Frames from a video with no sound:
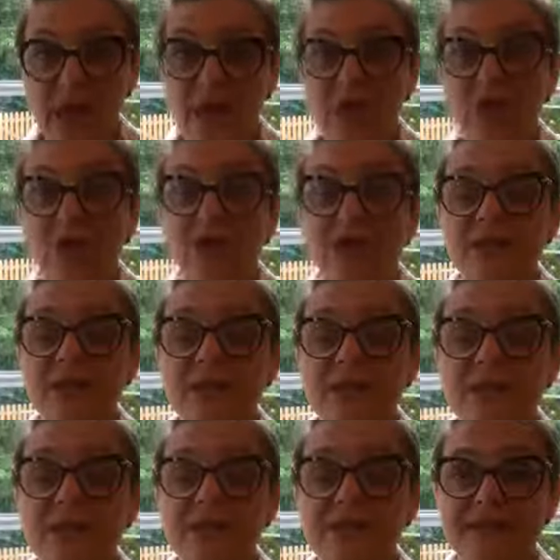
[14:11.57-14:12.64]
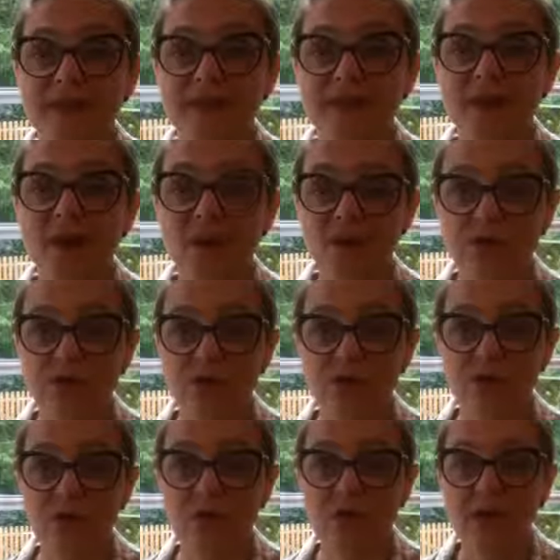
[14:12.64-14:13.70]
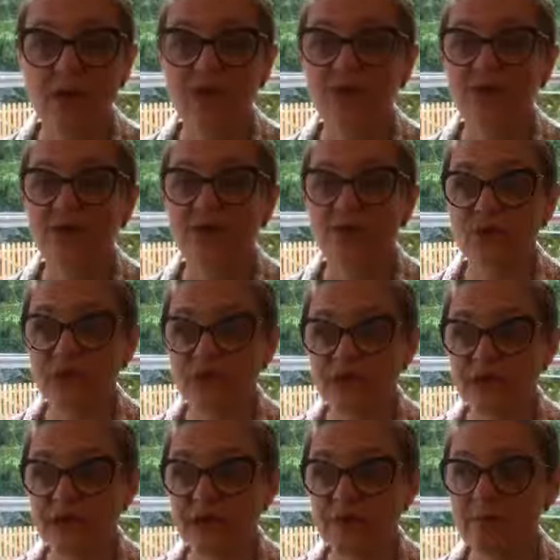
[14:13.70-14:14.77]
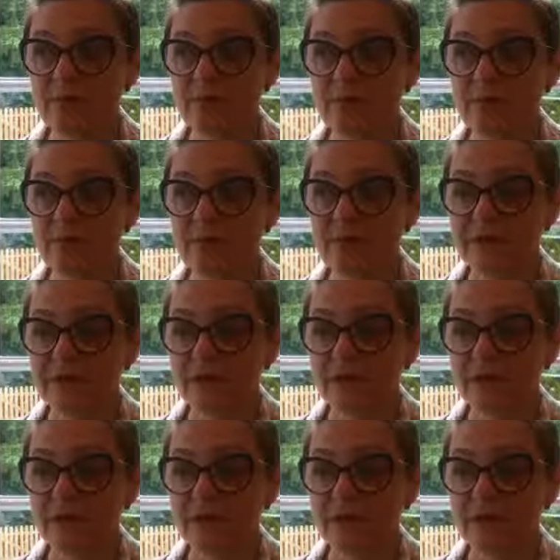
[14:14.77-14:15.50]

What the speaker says: You can say also that, for example,